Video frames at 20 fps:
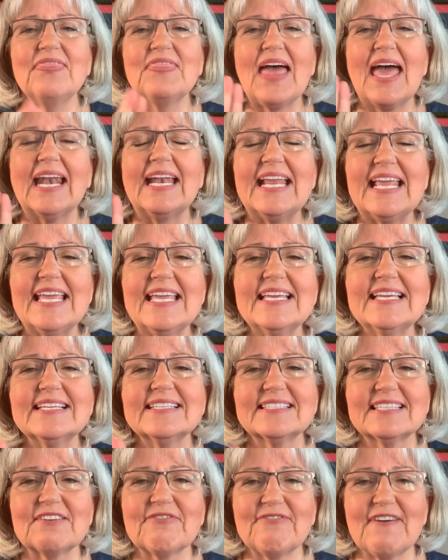that He is
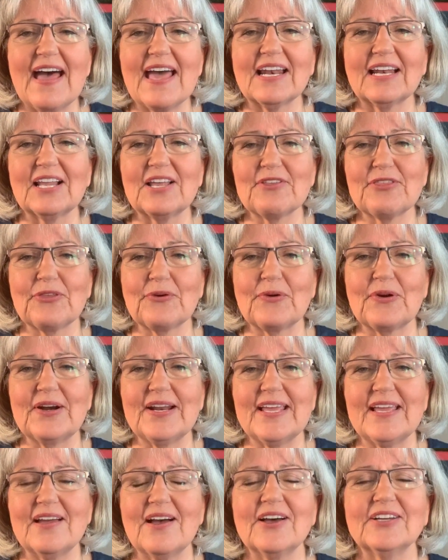the final
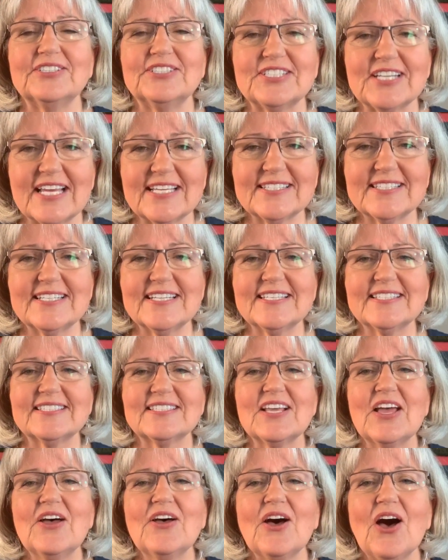authority on justice,
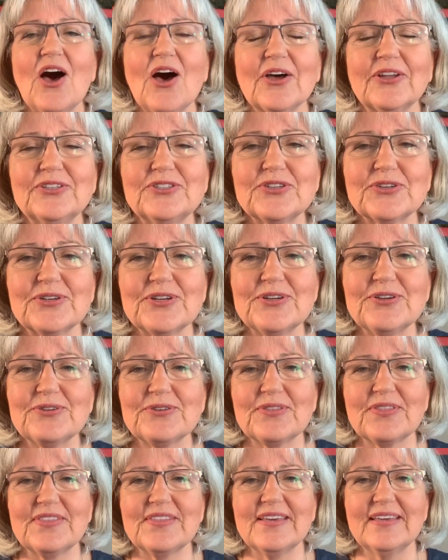on
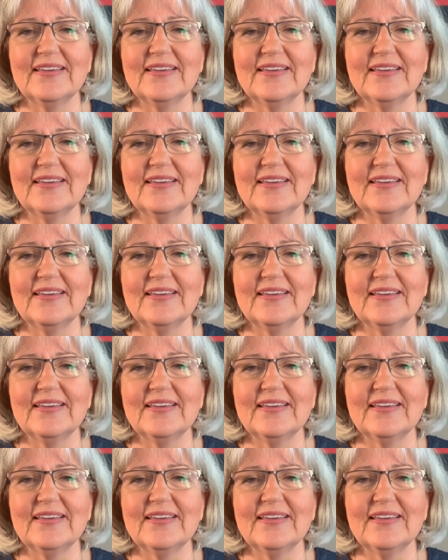truth,